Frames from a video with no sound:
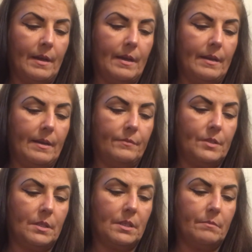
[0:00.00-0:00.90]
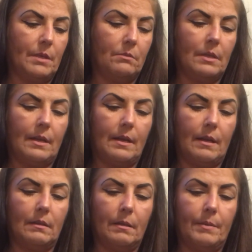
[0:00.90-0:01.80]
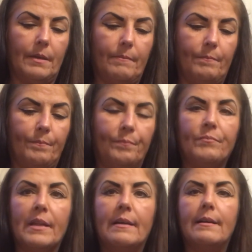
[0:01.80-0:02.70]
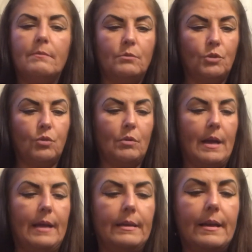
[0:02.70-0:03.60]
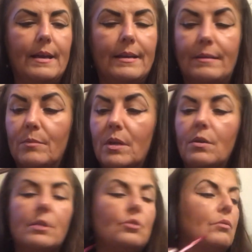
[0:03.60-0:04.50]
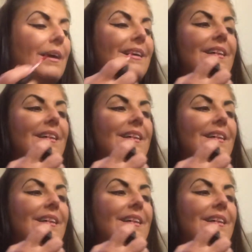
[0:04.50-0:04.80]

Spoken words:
I'd have to smoke that out a little bit. I'm going to try it. I am going to try it.